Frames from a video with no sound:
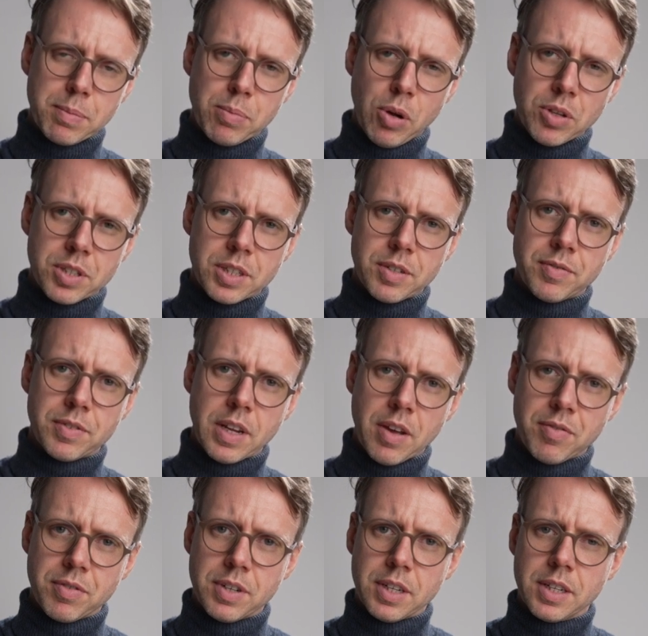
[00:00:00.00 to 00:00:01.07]
positive
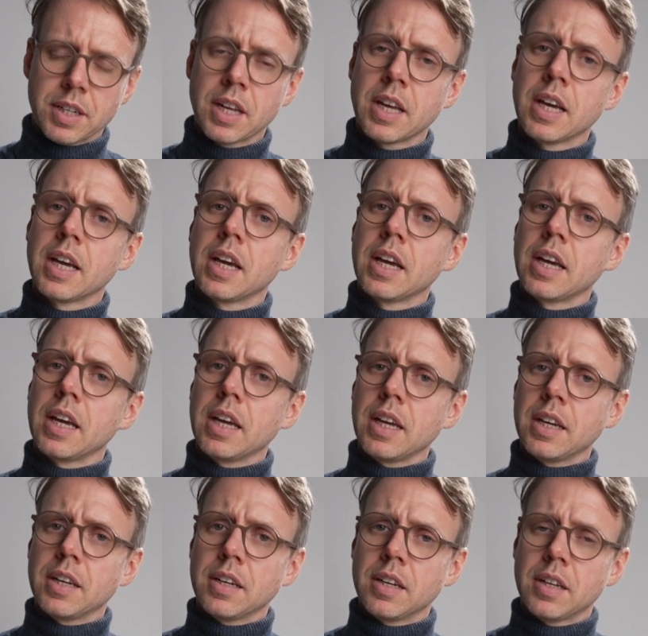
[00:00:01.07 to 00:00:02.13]
definite
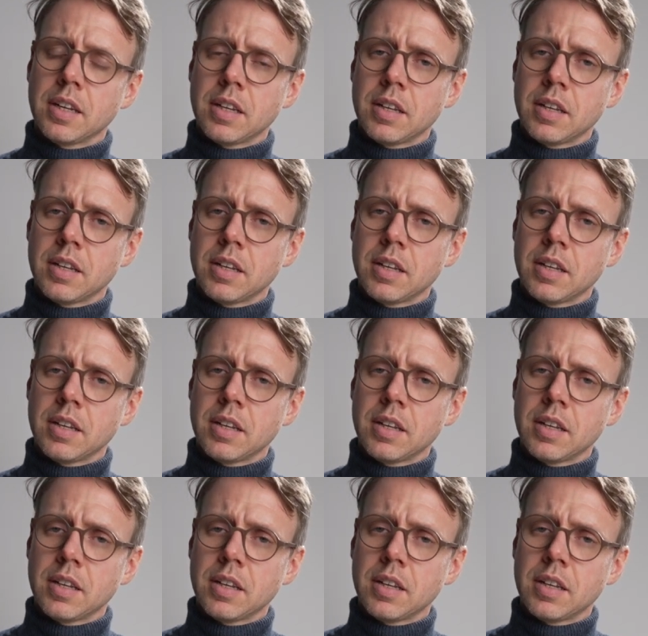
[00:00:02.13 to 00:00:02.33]
in